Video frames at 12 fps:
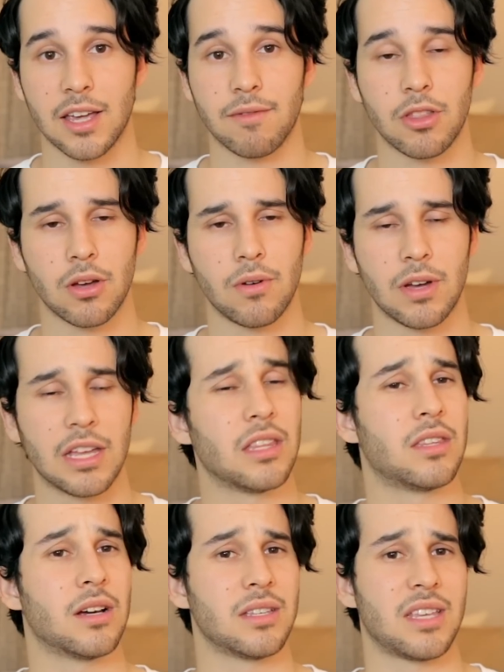even though
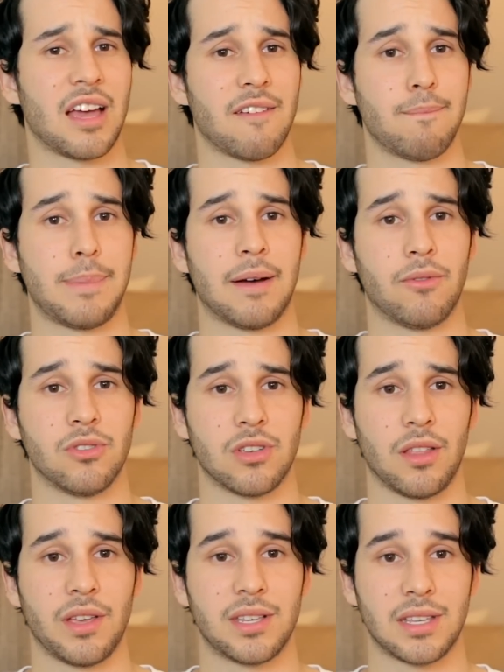it does have bezels
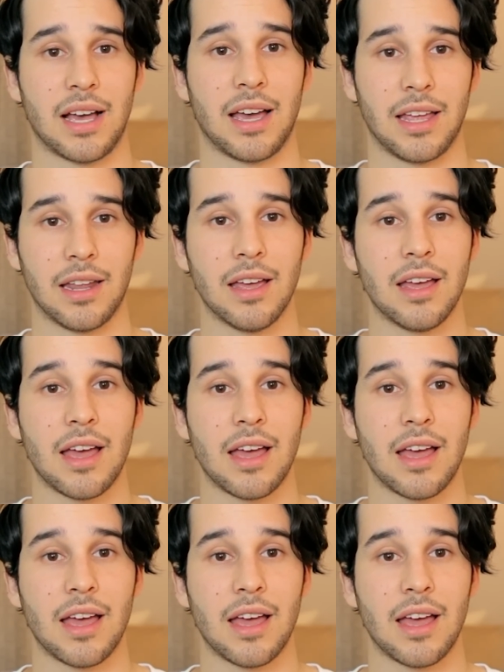on the side.